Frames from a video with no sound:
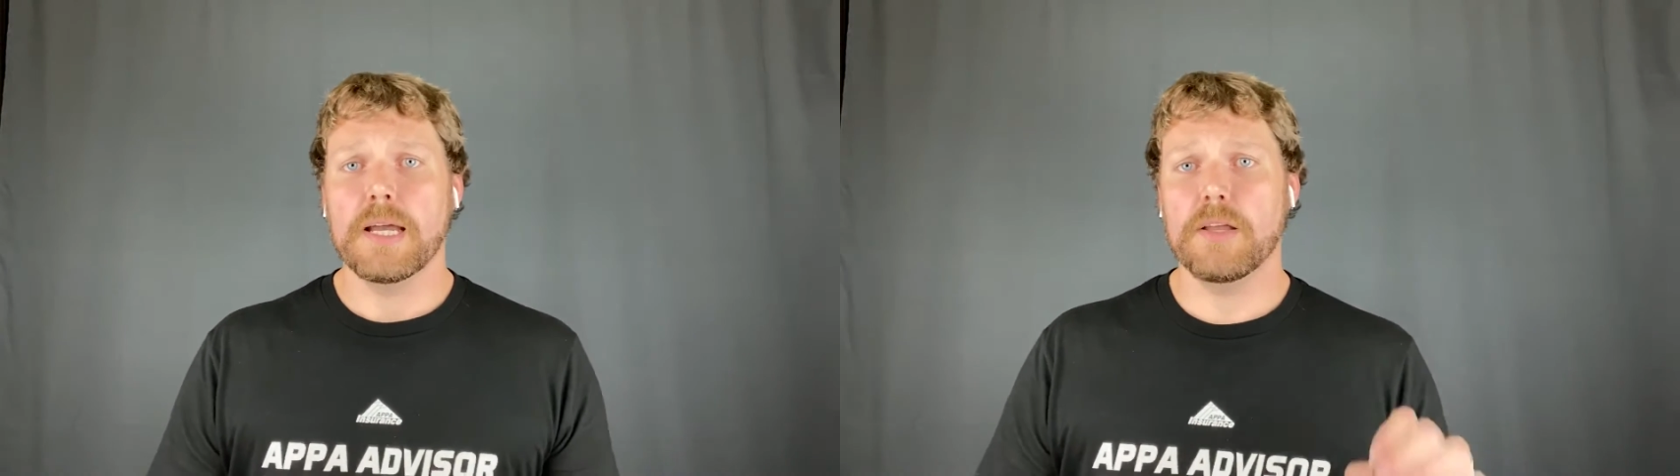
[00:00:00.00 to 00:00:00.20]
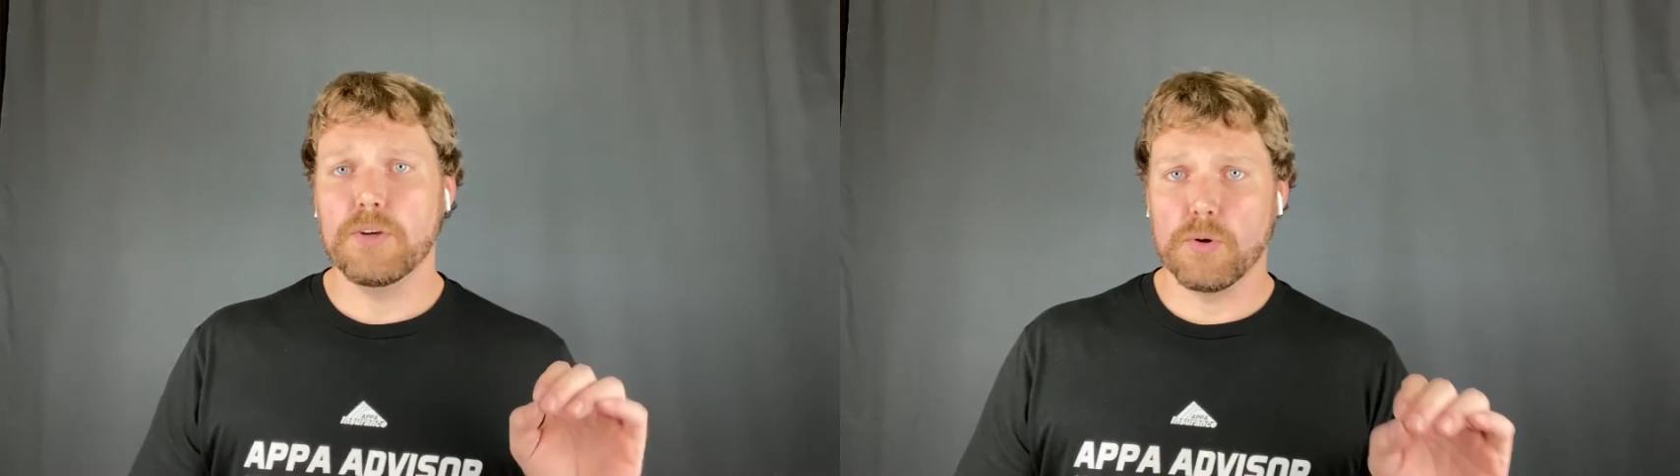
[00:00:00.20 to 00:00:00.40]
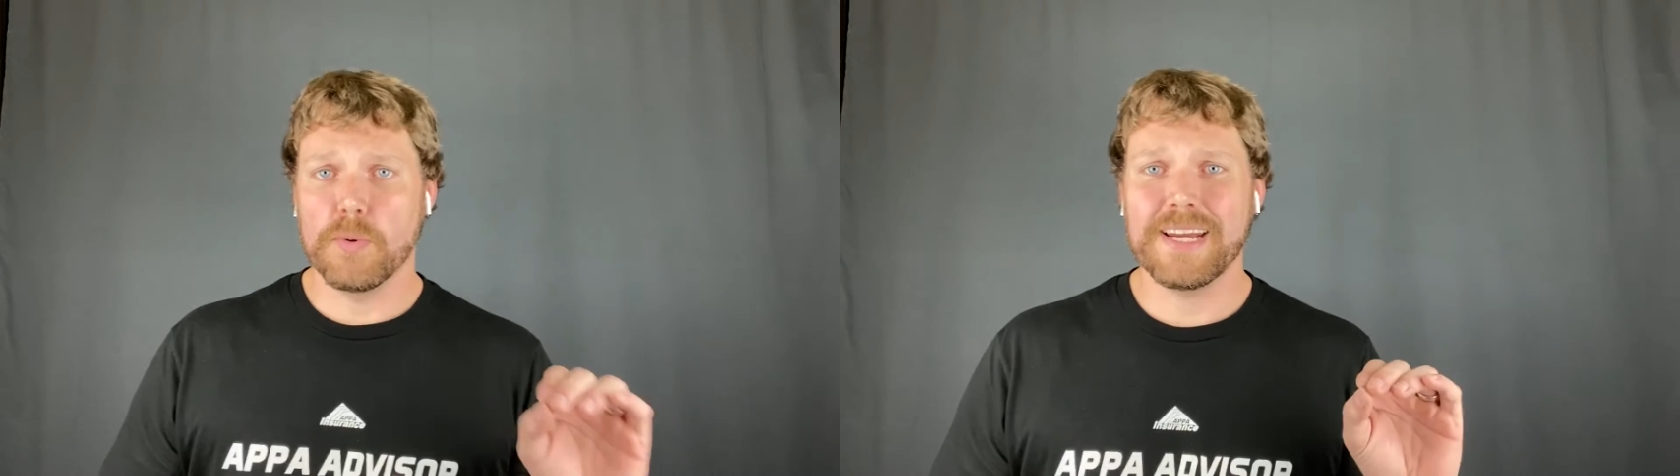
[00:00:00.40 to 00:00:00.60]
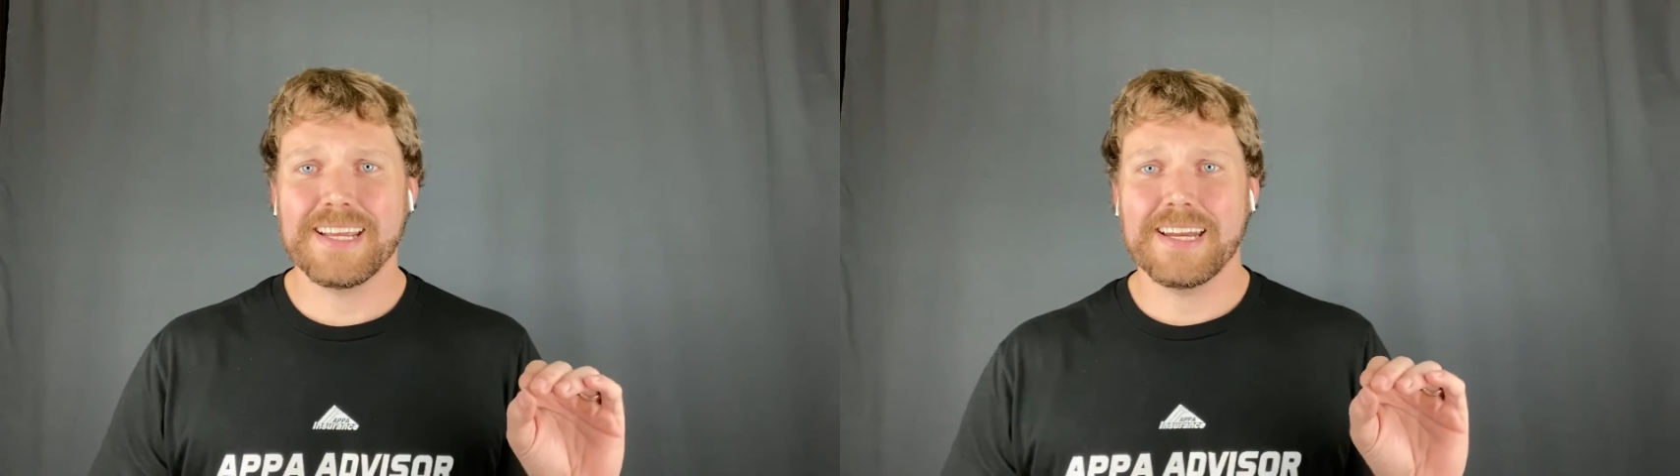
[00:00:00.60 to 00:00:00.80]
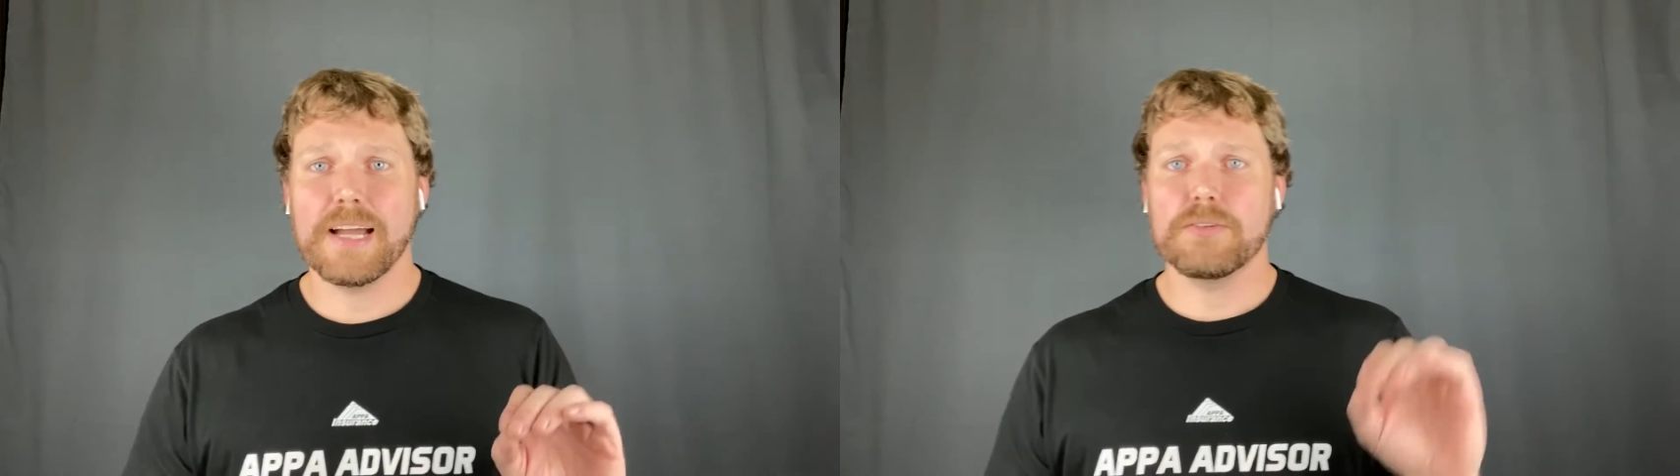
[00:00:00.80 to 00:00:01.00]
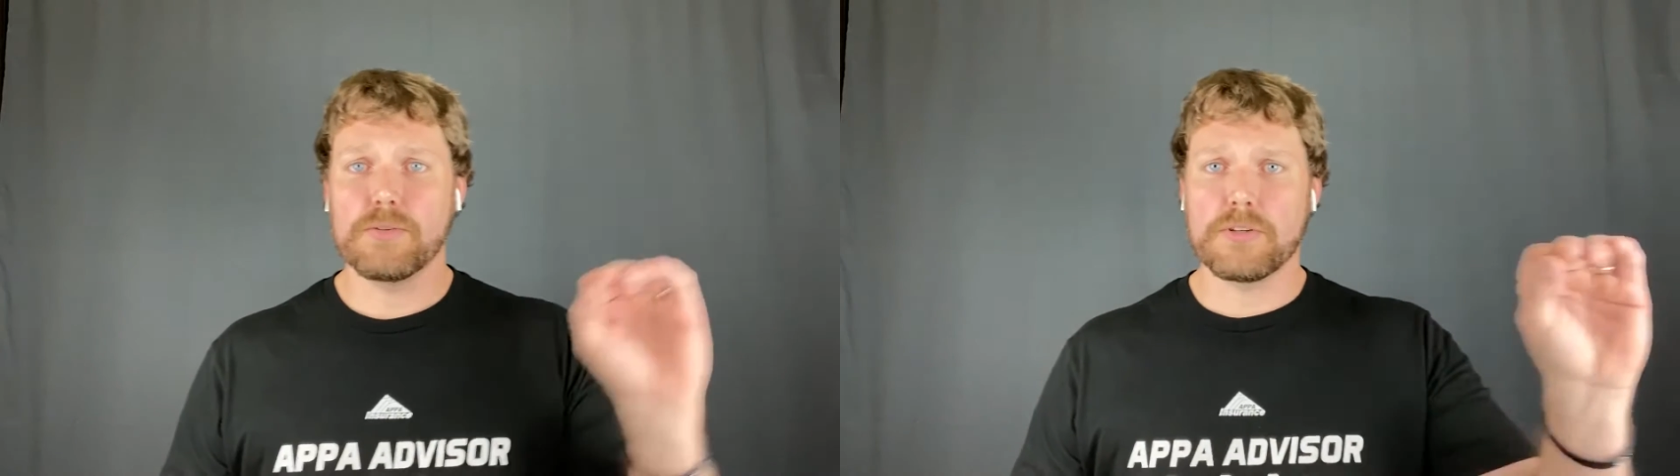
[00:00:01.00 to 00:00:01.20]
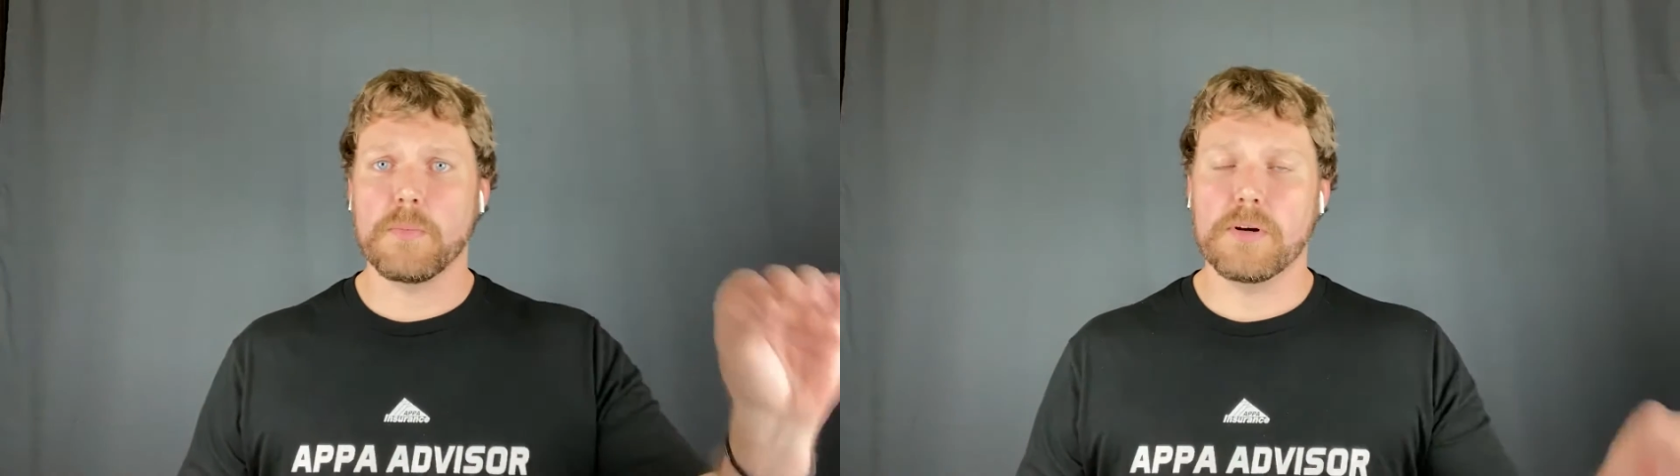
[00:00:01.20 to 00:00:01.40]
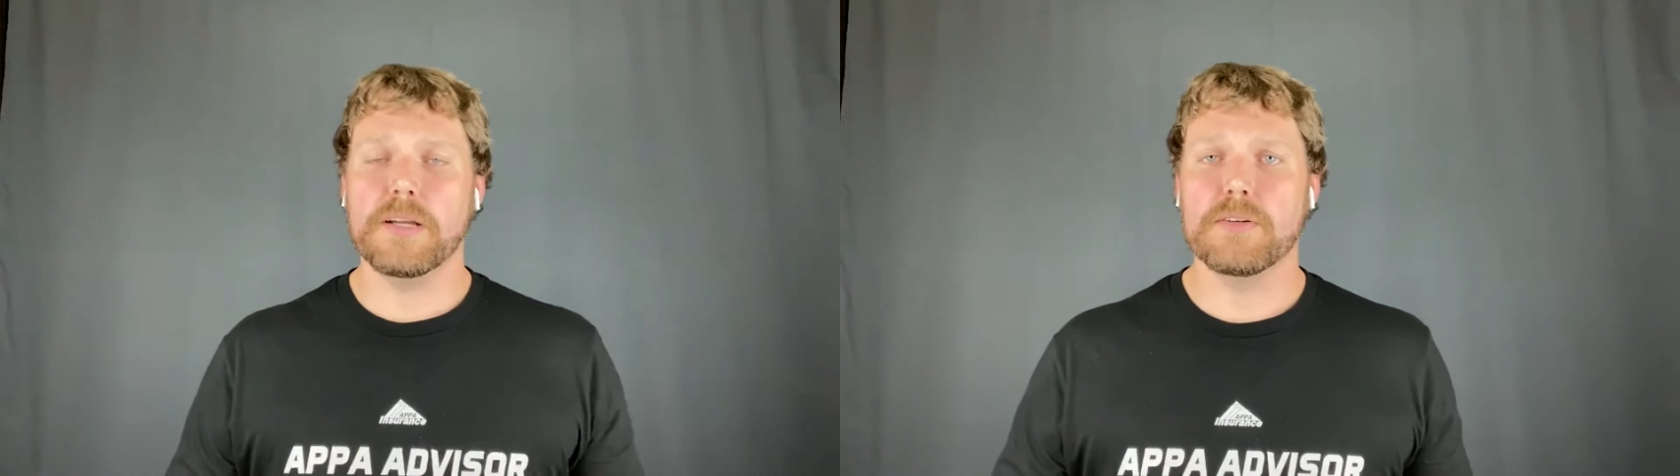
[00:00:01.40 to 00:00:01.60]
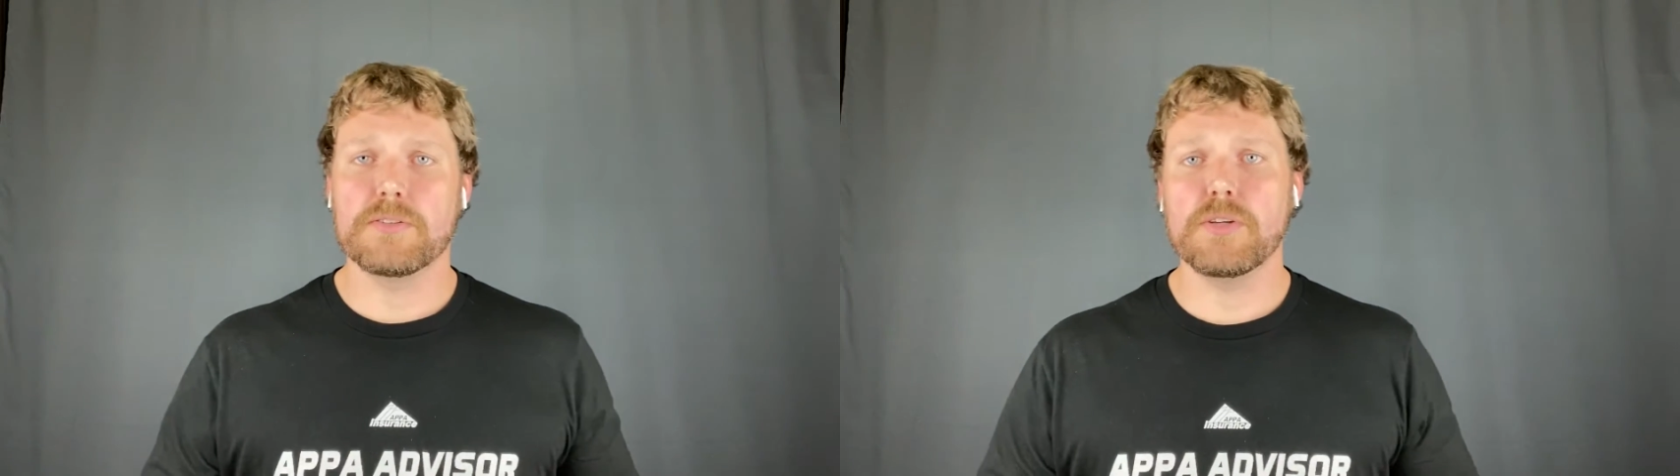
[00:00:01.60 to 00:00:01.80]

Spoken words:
and you're renting it out to someone else,